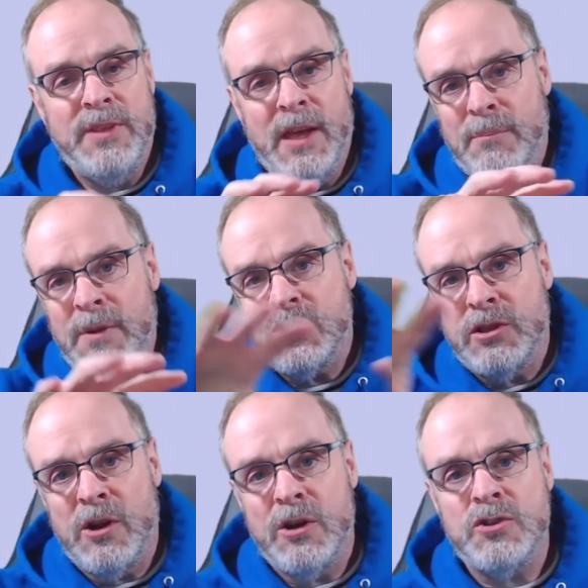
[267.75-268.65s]
that much
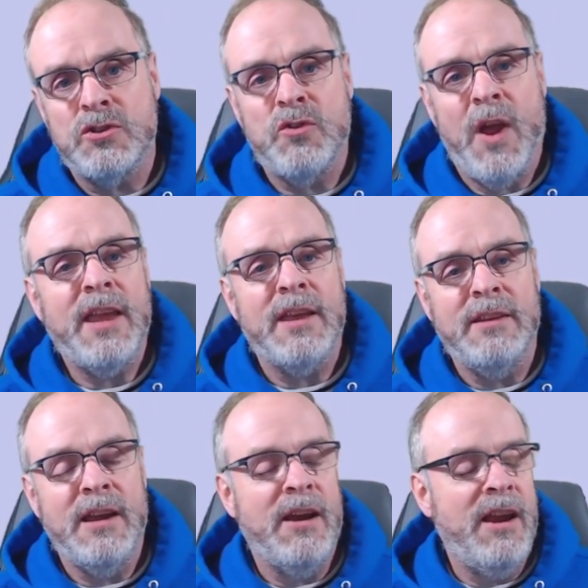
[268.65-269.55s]
larger track
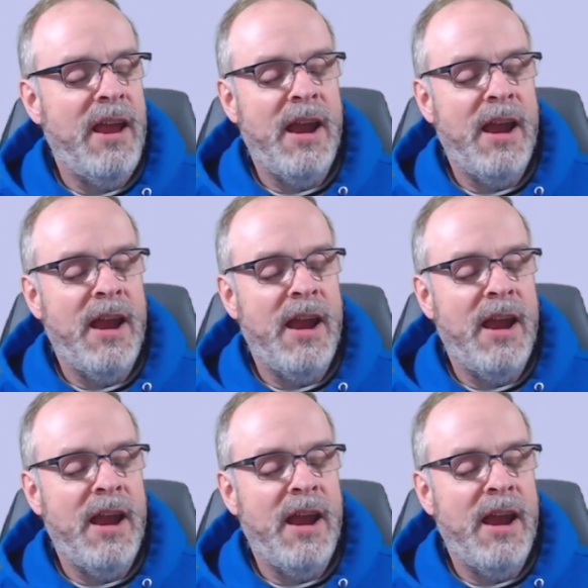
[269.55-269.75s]
in there,